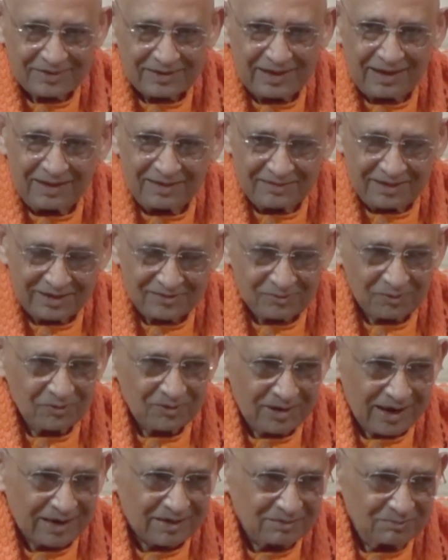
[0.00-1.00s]
seeing this
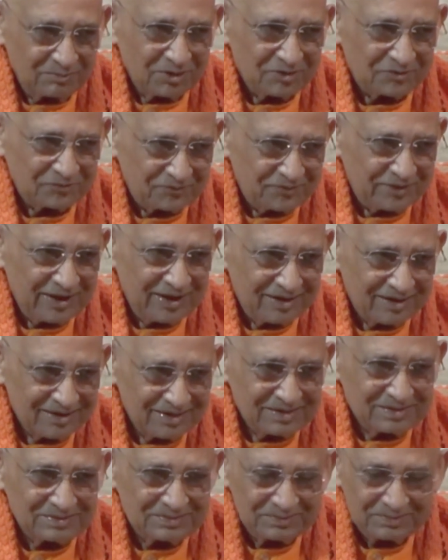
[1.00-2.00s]
whole atmosphere,
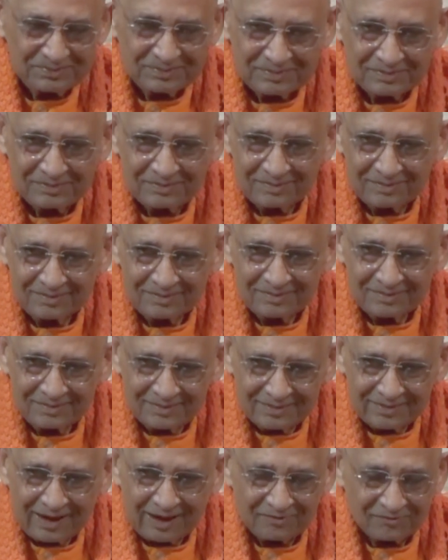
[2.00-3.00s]

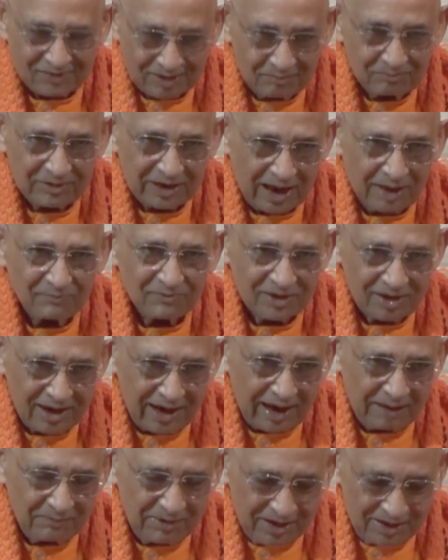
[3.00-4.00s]
and sometimes
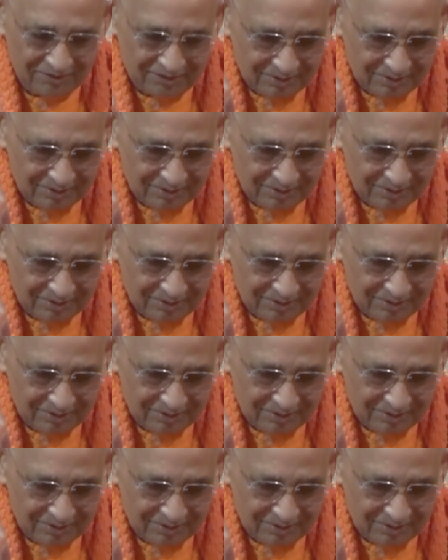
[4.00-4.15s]
grabbing